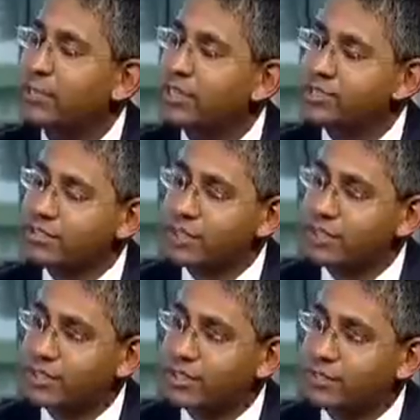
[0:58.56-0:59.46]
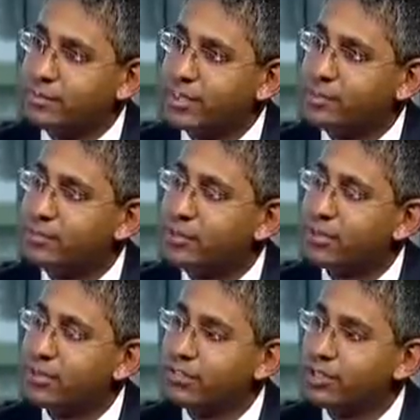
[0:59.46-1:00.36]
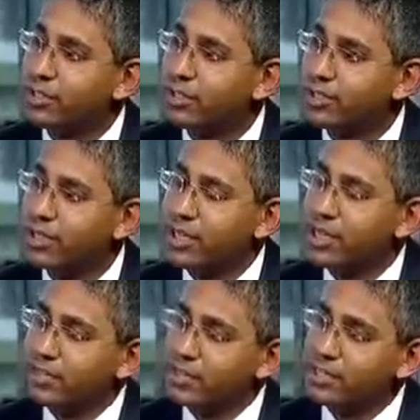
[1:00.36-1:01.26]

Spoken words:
And the reasons I don't think it's a busted model is because